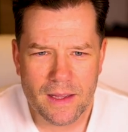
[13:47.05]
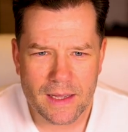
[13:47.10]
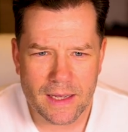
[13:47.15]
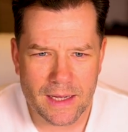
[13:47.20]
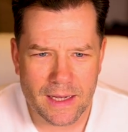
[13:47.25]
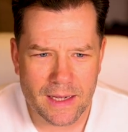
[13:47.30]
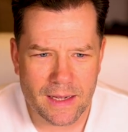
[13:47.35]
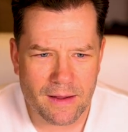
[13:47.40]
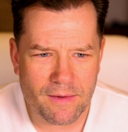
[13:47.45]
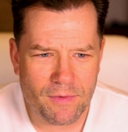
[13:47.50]

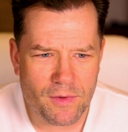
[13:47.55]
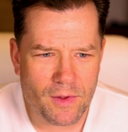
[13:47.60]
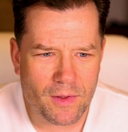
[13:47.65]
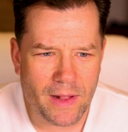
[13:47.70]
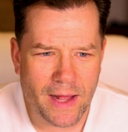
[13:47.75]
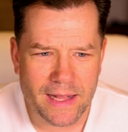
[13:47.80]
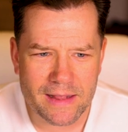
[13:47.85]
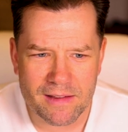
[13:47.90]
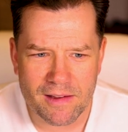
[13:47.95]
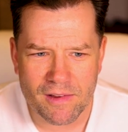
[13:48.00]
If you
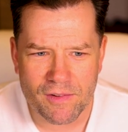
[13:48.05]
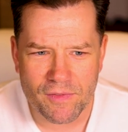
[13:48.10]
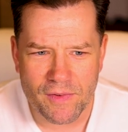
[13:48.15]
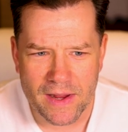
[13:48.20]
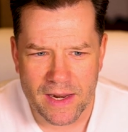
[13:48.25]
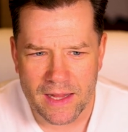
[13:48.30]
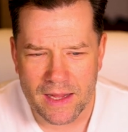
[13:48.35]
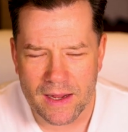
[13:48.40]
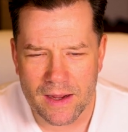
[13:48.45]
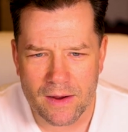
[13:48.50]
like this
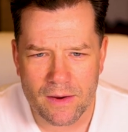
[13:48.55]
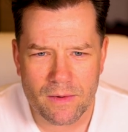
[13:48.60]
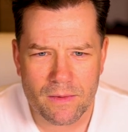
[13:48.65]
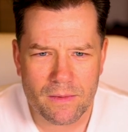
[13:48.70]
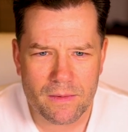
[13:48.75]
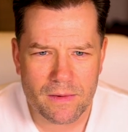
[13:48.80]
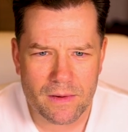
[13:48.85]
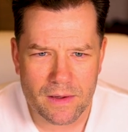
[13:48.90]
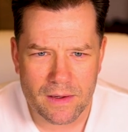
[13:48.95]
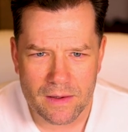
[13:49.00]

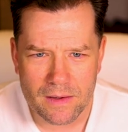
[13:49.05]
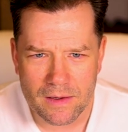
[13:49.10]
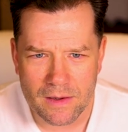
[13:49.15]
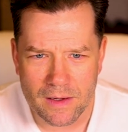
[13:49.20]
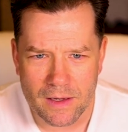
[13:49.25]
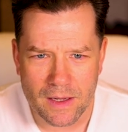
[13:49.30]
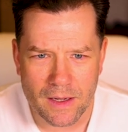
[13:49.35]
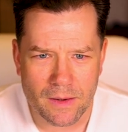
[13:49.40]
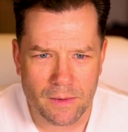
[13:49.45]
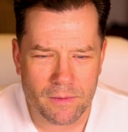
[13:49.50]
video,
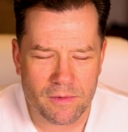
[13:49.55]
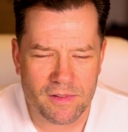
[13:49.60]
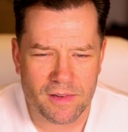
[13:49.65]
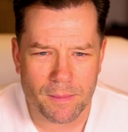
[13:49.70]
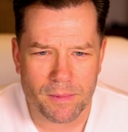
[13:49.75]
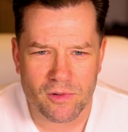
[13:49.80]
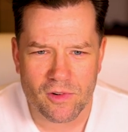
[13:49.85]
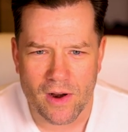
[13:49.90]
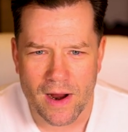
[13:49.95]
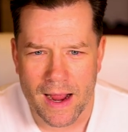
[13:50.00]

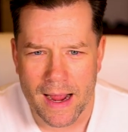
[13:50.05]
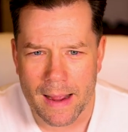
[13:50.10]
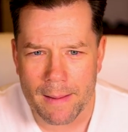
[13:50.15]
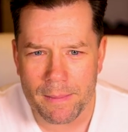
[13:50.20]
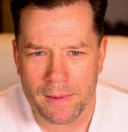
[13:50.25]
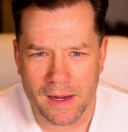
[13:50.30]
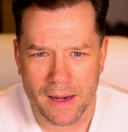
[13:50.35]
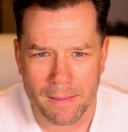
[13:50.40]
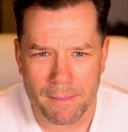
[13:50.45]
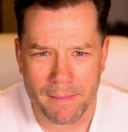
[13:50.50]

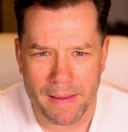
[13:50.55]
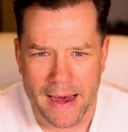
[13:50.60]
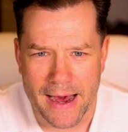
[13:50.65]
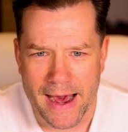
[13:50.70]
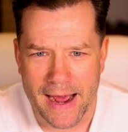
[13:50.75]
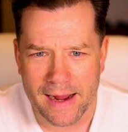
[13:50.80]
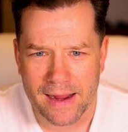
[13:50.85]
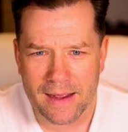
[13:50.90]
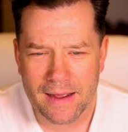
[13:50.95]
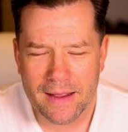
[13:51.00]
subscribe, come
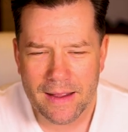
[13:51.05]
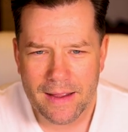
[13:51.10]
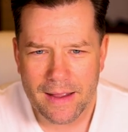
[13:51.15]
back.